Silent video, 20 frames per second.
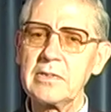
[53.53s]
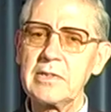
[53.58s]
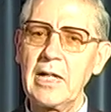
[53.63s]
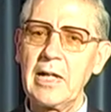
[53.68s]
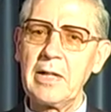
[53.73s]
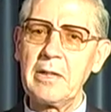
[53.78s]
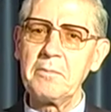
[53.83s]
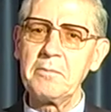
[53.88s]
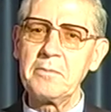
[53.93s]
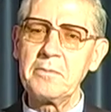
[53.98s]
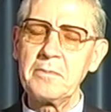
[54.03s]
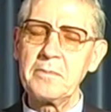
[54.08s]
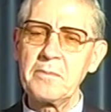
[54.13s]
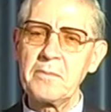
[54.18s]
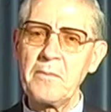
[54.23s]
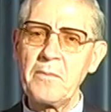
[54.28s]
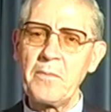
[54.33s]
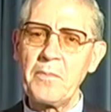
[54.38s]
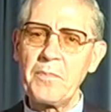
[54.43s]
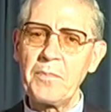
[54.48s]
time
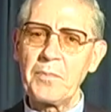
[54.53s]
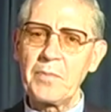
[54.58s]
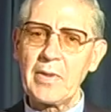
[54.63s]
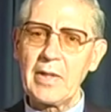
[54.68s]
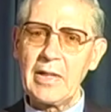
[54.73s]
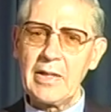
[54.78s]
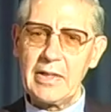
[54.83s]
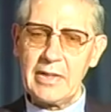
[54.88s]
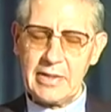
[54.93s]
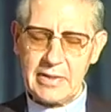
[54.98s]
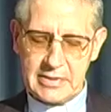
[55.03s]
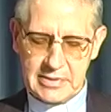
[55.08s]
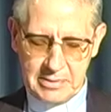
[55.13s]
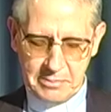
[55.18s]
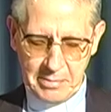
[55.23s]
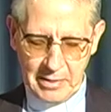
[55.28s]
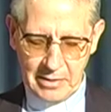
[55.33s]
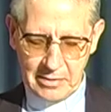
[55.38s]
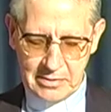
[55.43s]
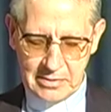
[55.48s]
is
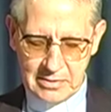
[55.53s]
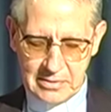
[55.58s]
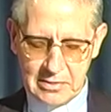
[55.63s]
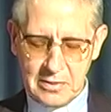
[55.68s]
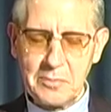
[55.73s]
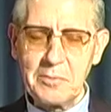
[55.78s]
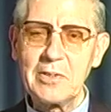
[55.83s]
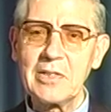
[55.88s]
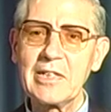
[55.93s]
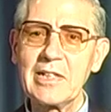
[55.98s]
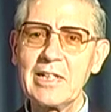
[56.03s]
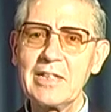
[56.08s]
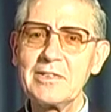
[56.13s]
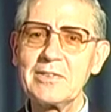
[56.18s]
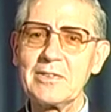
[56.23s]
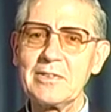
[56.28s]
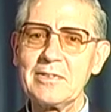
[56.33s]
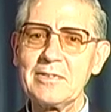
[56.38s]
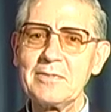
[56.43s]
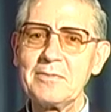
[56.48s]
about communication.